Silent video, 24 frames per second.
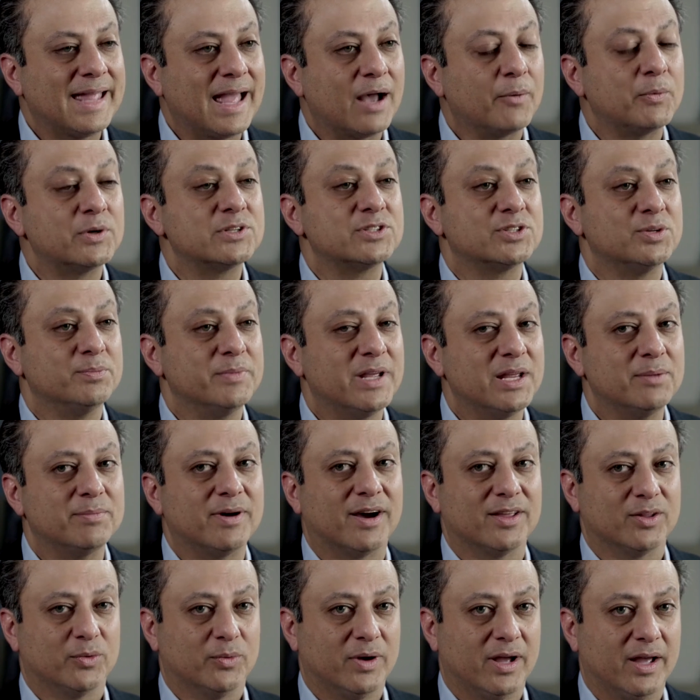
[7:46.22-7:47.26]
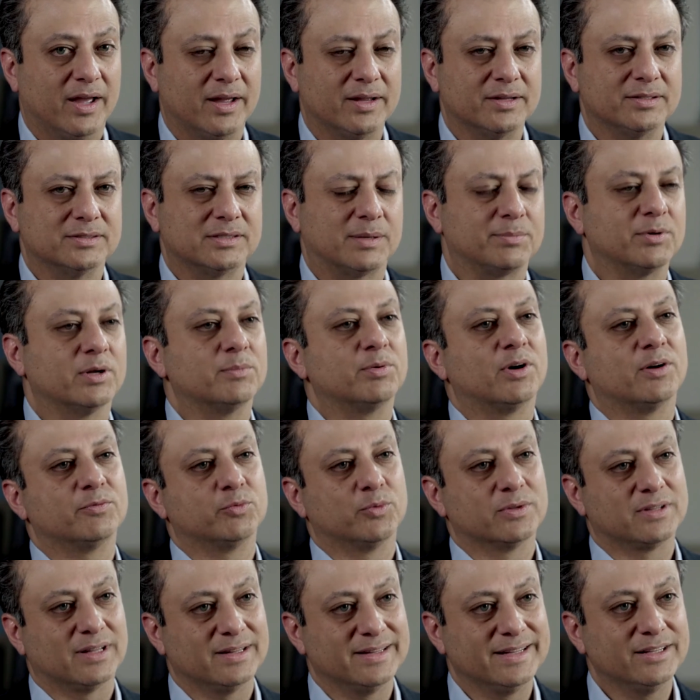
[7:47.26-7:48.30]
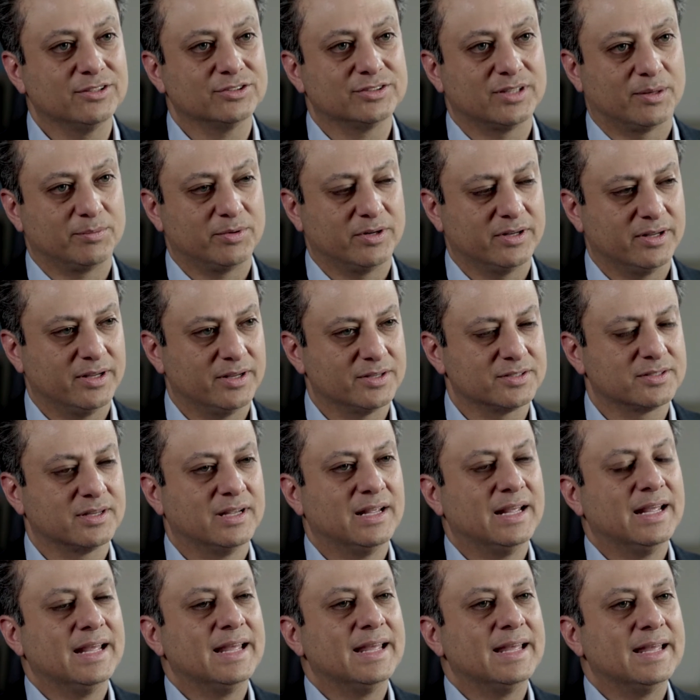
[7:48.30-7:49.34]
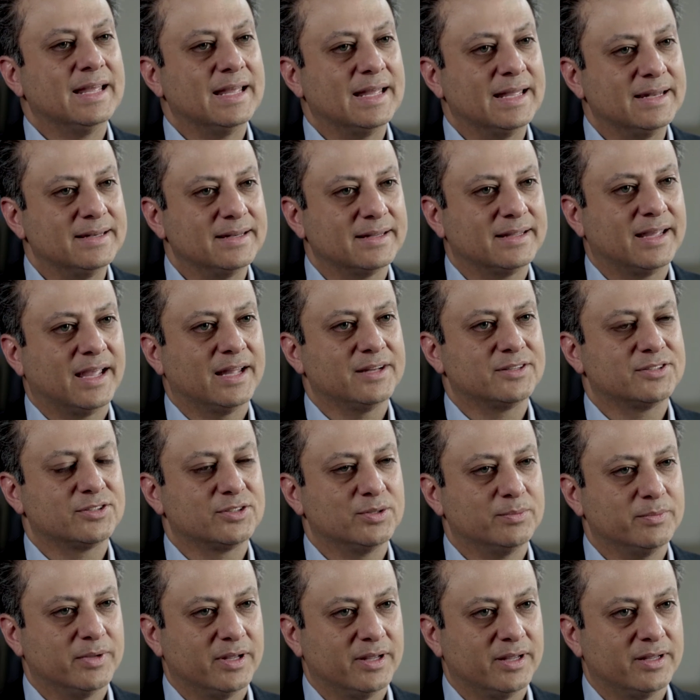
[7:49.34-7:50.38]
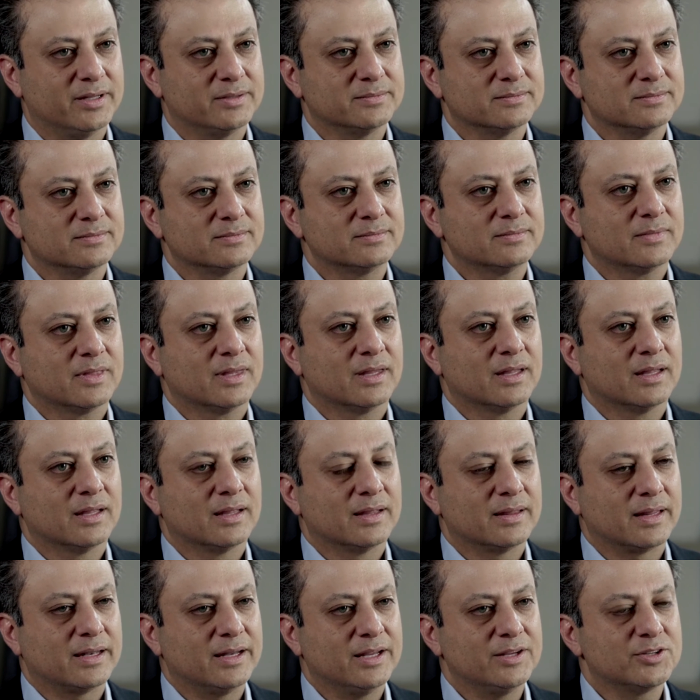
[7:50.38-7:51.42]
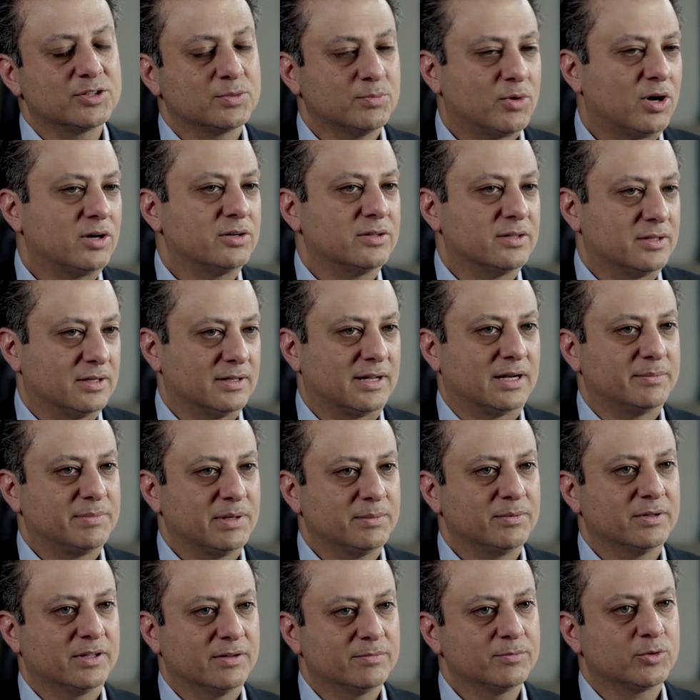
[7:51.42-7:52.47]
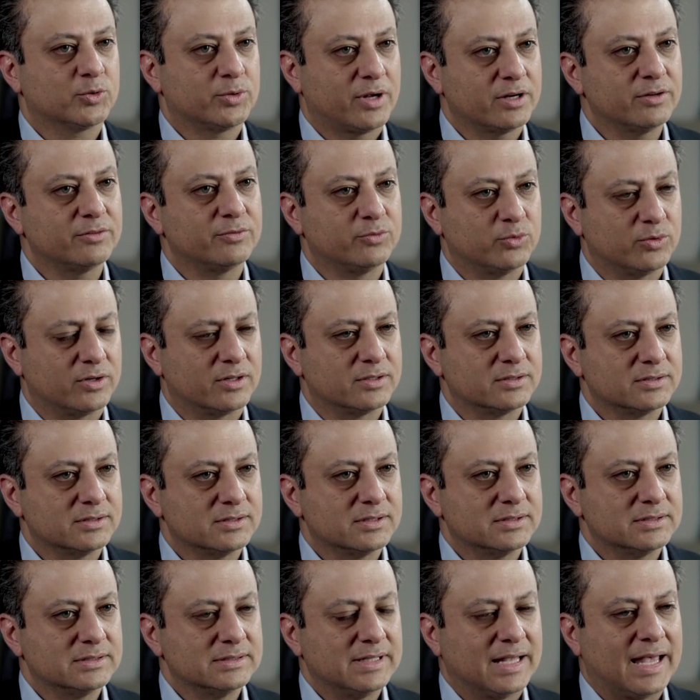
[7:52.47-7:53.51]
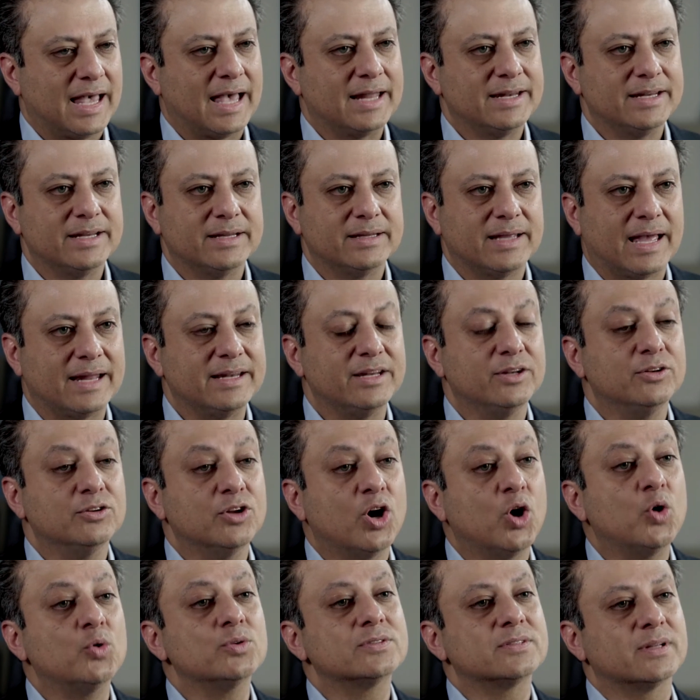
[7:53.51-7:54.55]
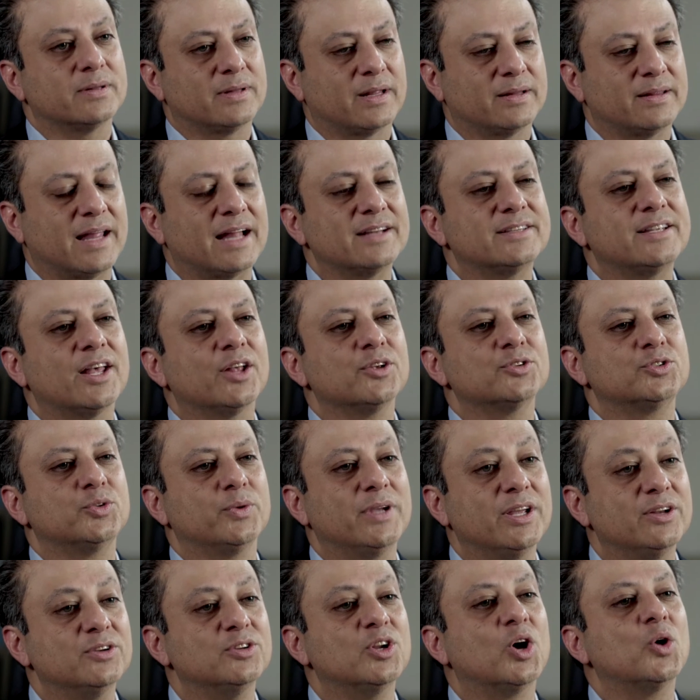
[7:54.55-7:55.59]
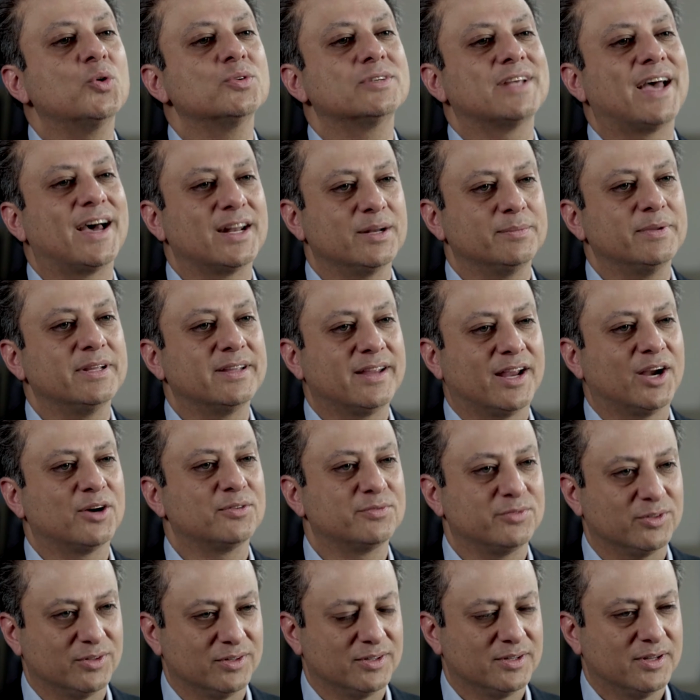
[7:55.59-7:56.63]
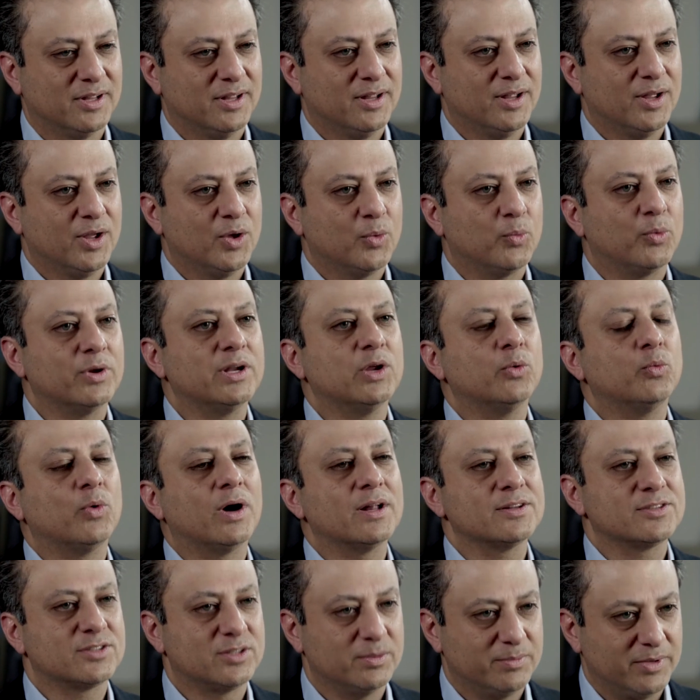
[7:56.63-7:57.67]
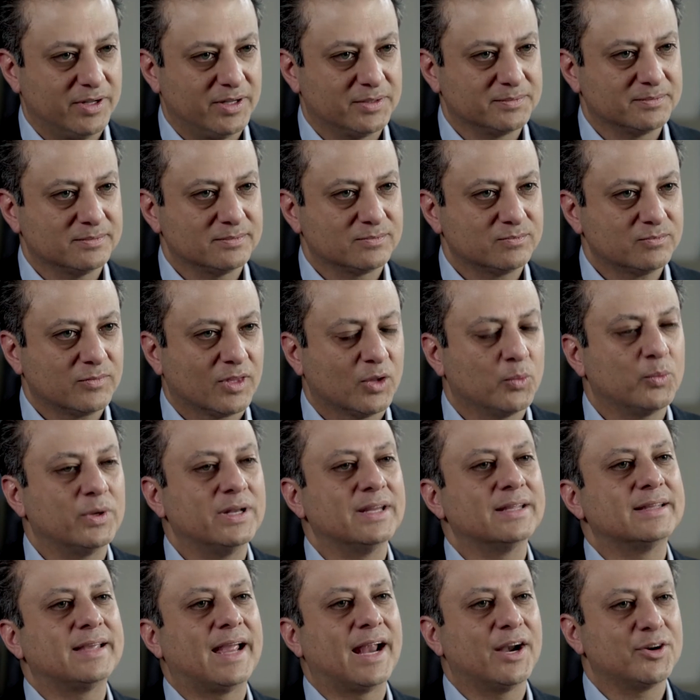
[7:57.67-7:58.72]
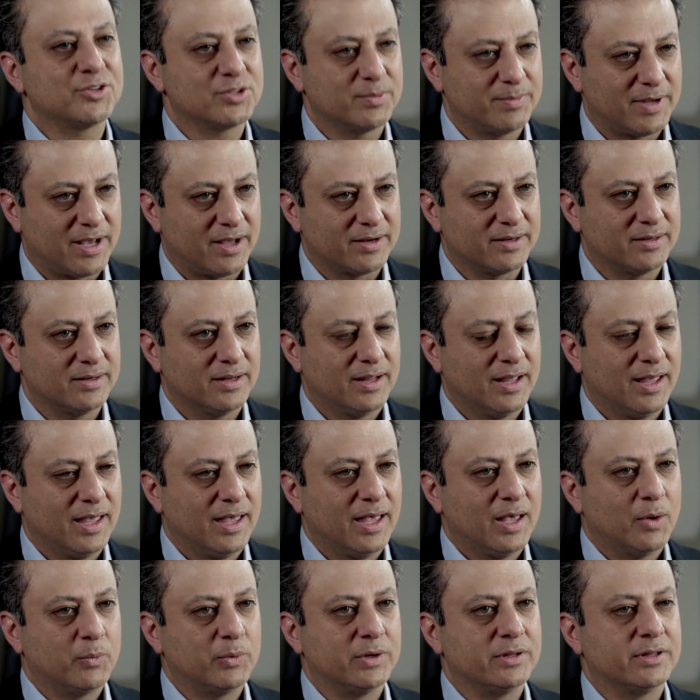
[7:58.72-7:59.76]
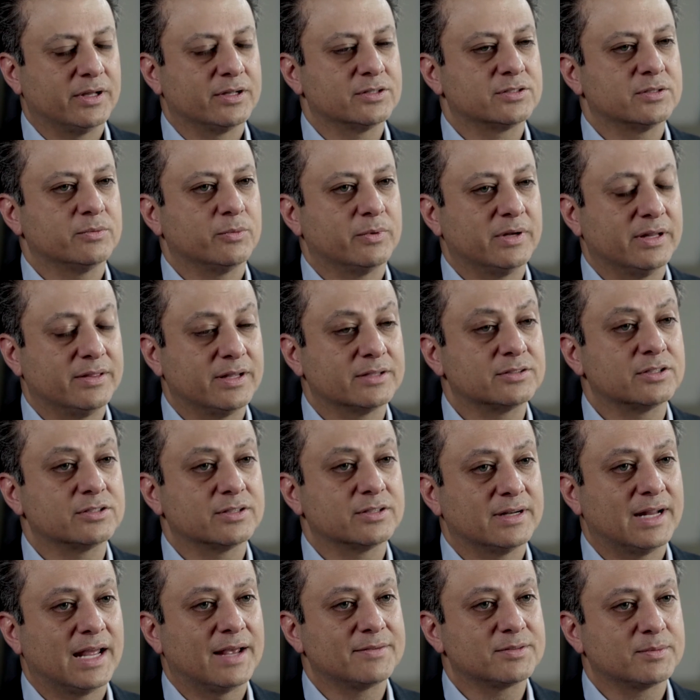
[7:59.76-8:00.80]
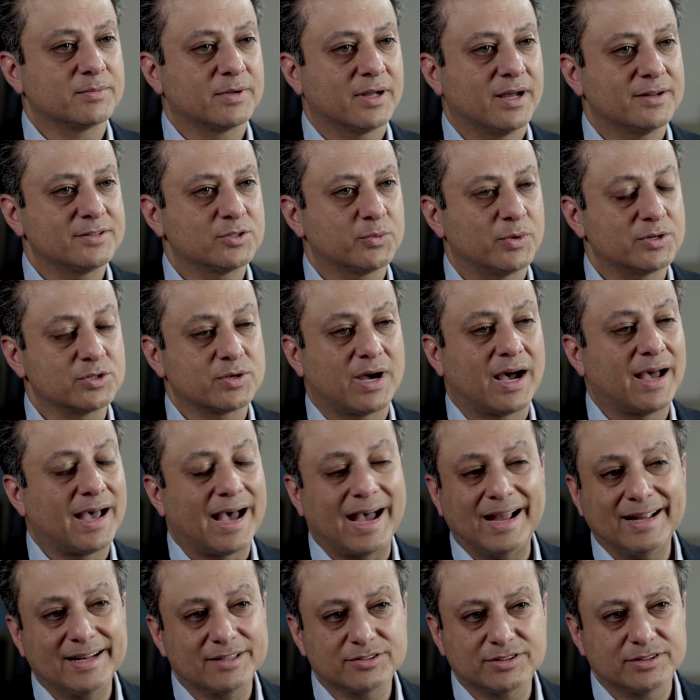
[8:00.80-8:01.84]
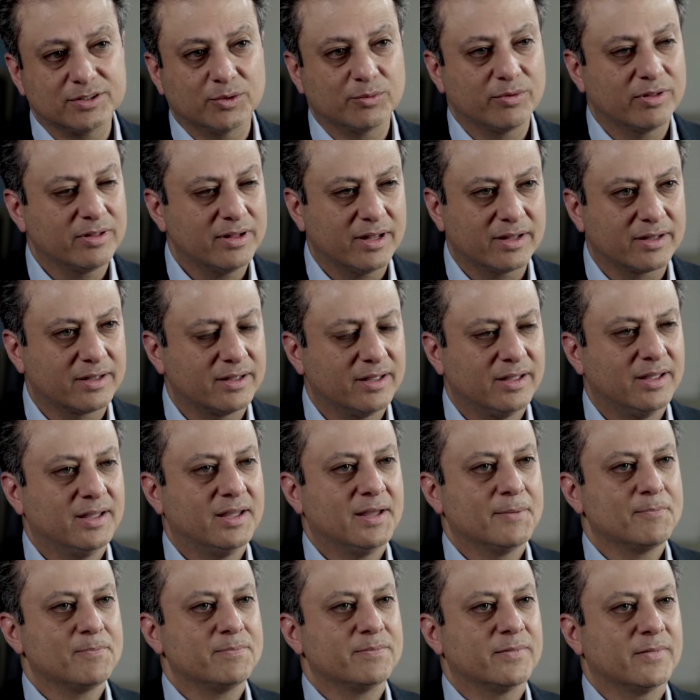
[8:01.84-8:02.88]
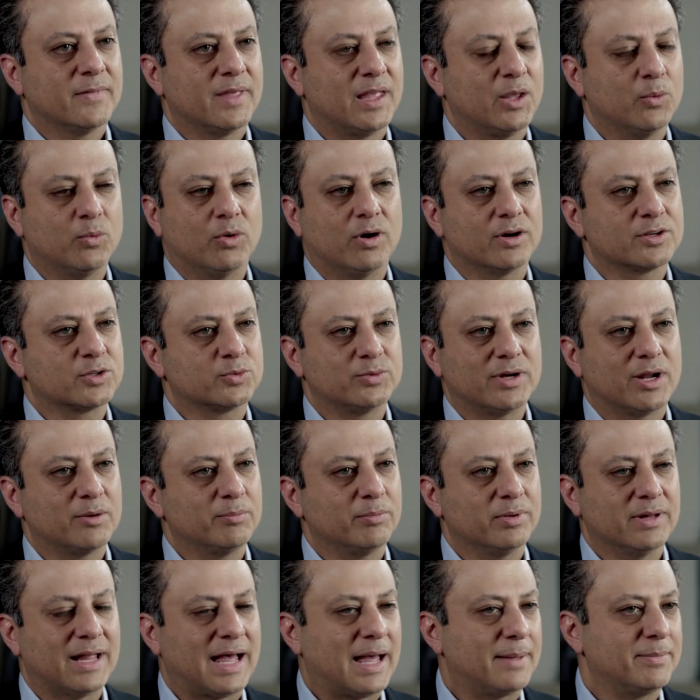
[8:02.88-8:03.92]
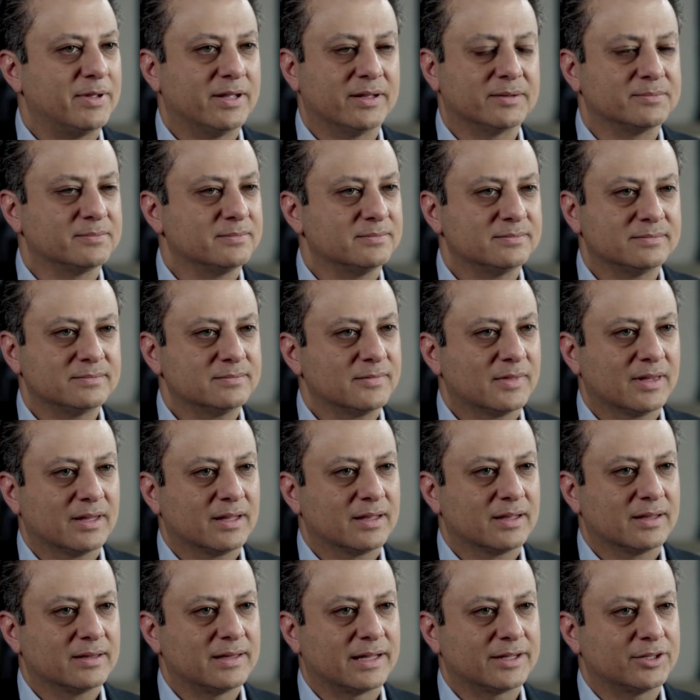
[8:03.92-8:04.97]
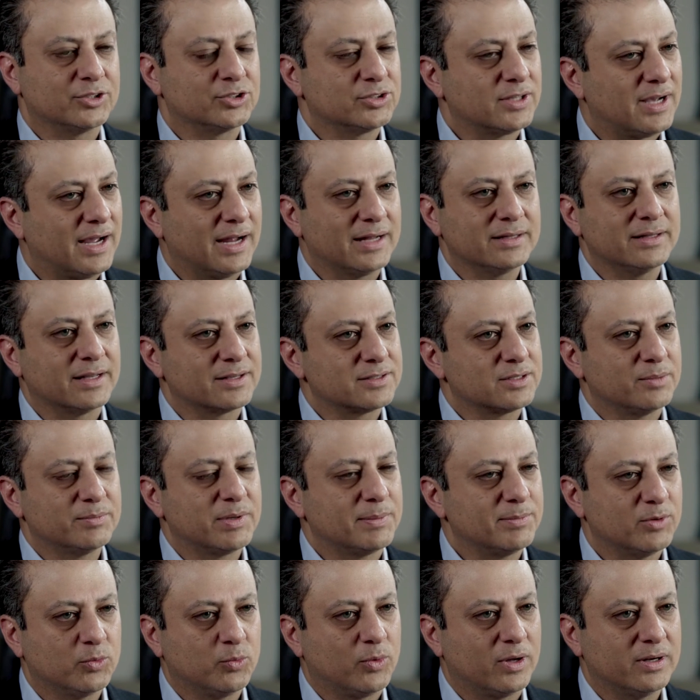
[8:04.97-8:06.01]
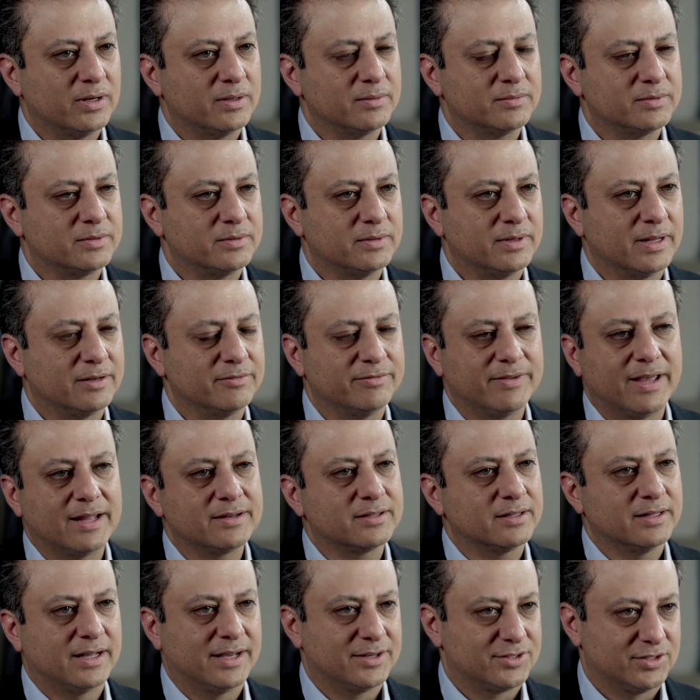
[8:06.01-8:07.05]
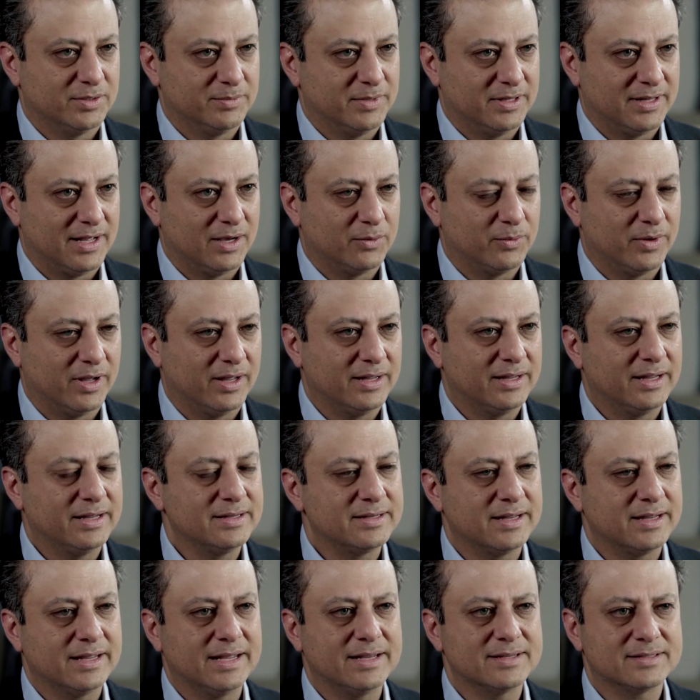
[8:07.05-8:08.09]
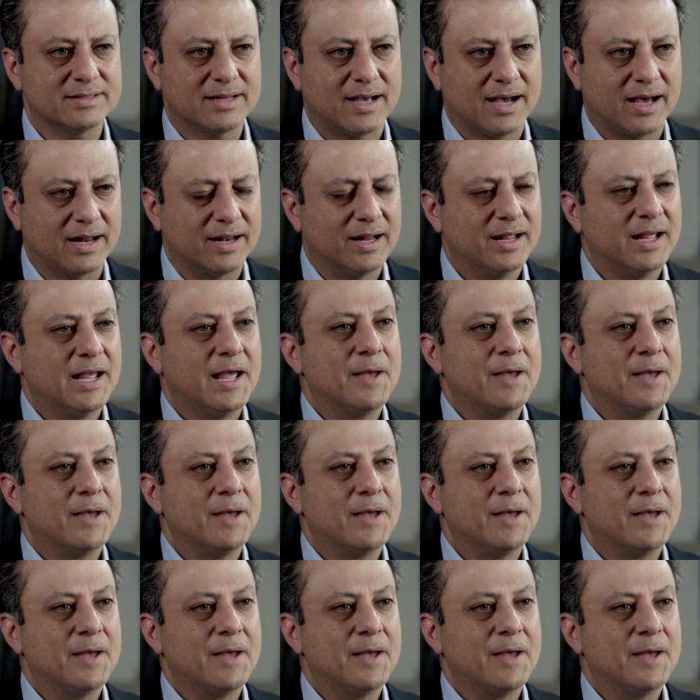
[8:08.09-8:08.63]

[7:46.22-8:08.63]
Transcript: Yeah, which to me, by the way, separate and apart from what the legal jeopardy is, indicates to me that he's smarter than a lot of people give him credit for. And he knows, that tells you he knows how to be careful when he wants to be, when he cares about it, when he thinks to have some consequence. So I actually don't think he walks around blabbing like a child, like some people want to infantilize him in that way. He's not.